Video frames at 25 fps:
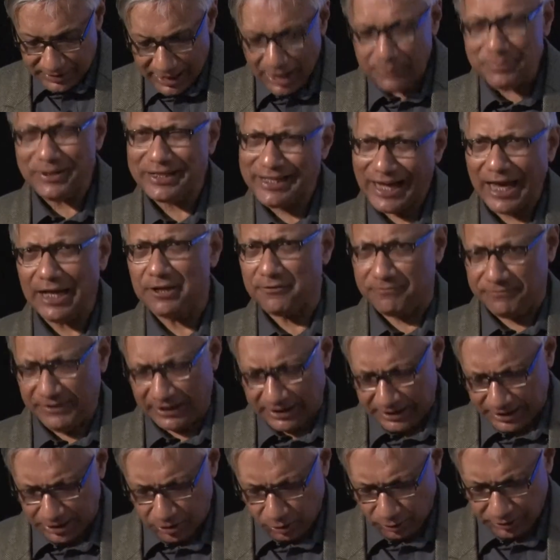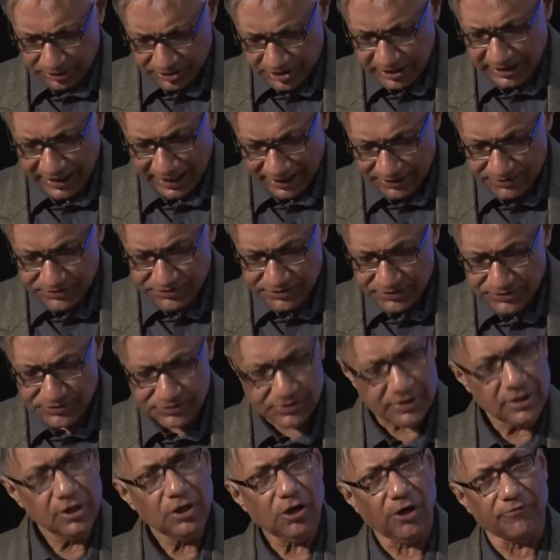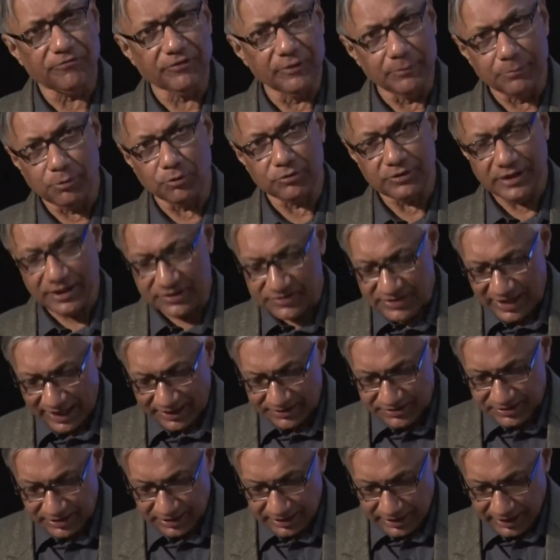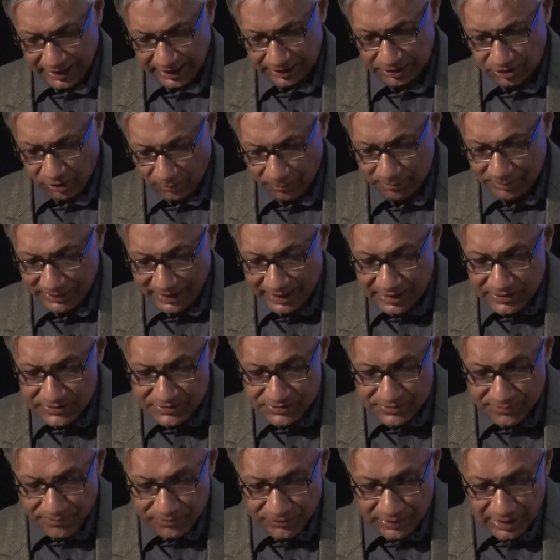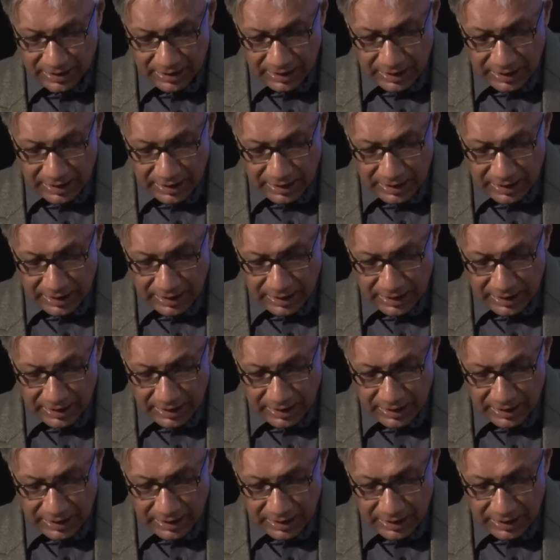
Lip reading: and we can fitly call it analysis, often both exacting and complex,